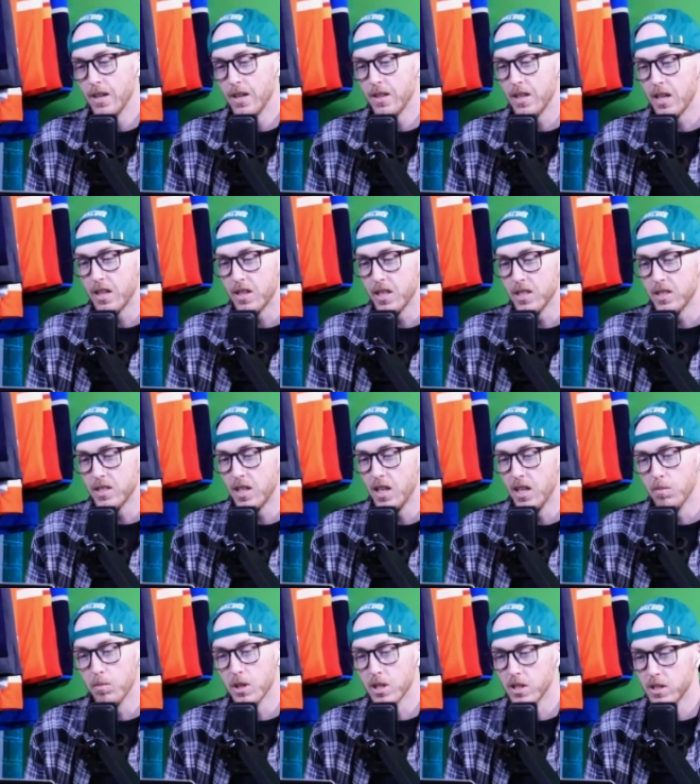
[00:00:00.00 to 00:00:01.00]
that this
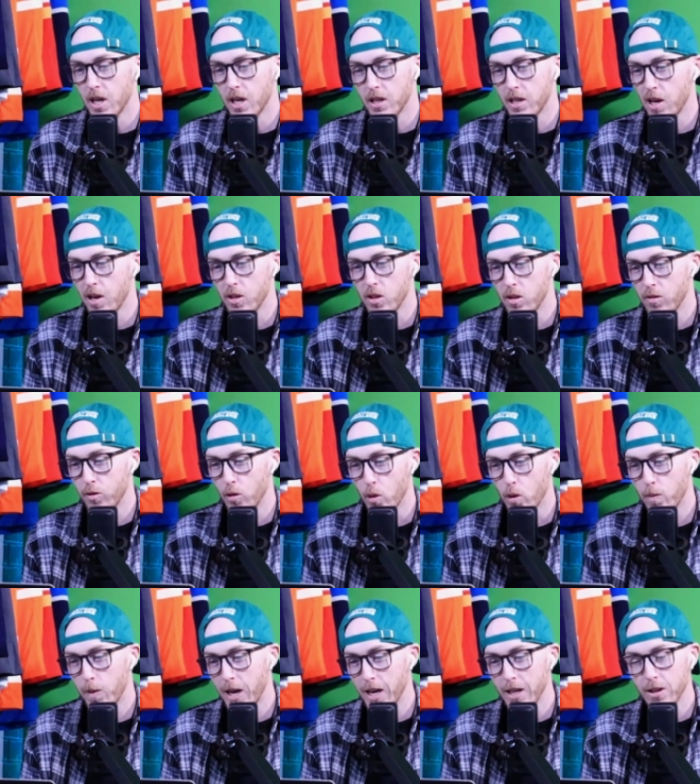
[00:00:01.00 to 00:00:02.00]
team can take down the
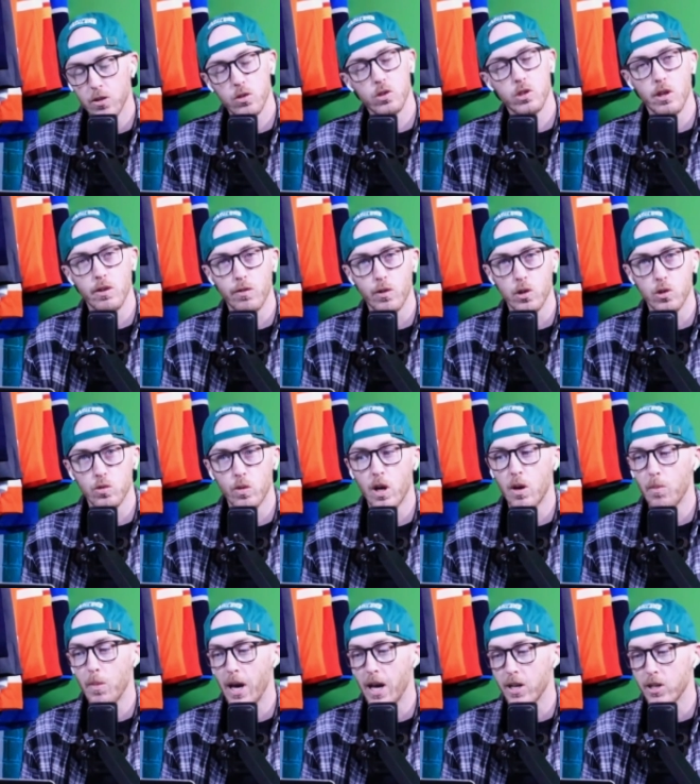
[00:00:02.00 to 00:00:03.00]
Florida Panthers in a first
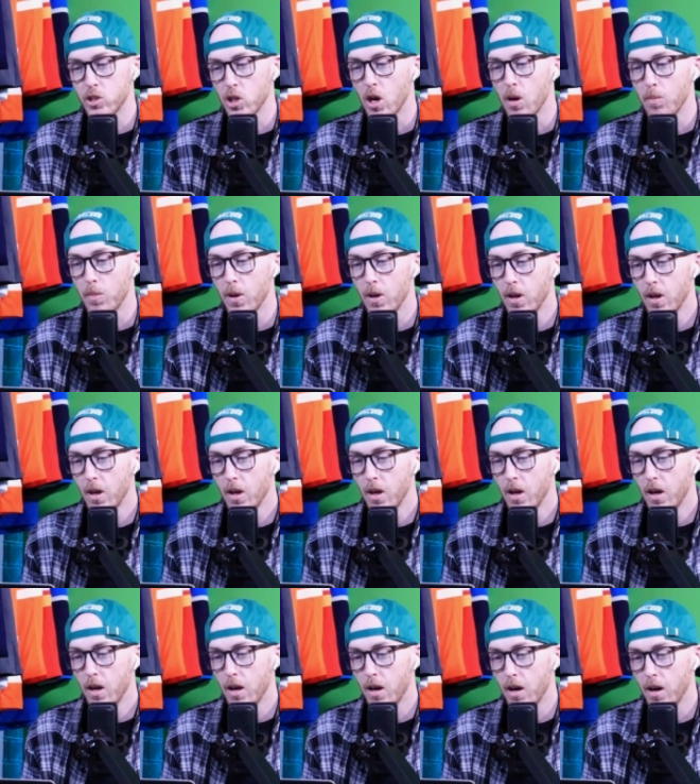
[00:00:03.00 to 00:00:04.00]
round matchup,
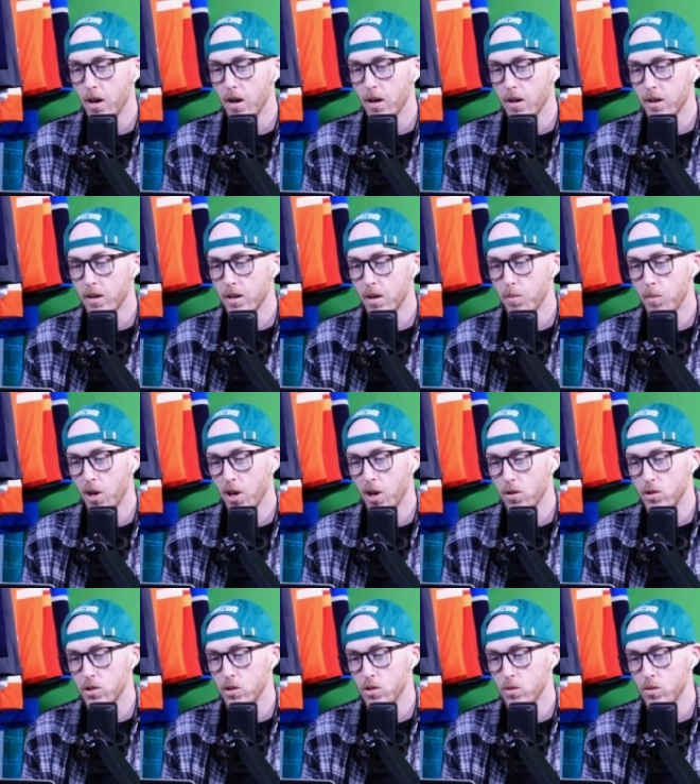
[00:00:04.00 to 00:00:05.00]

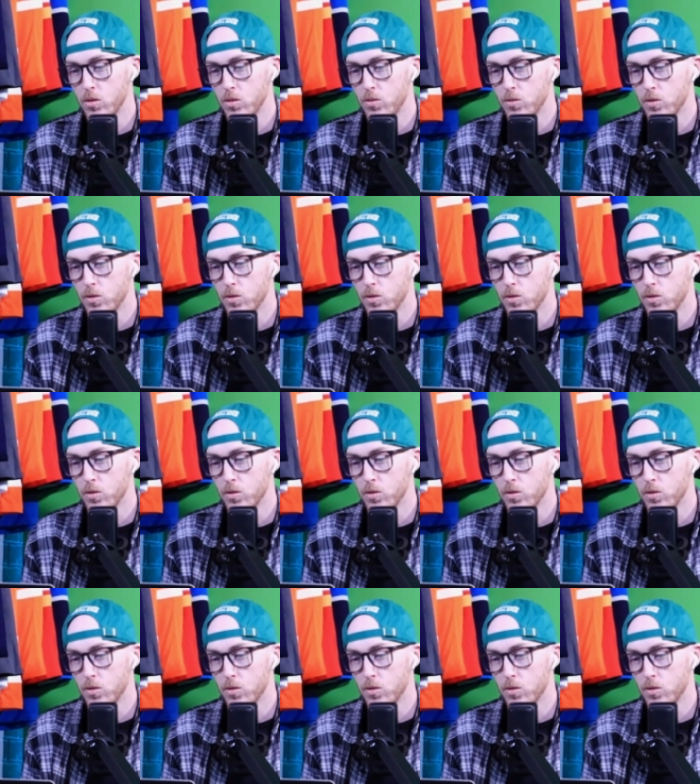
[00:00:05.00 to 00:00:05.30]
compared to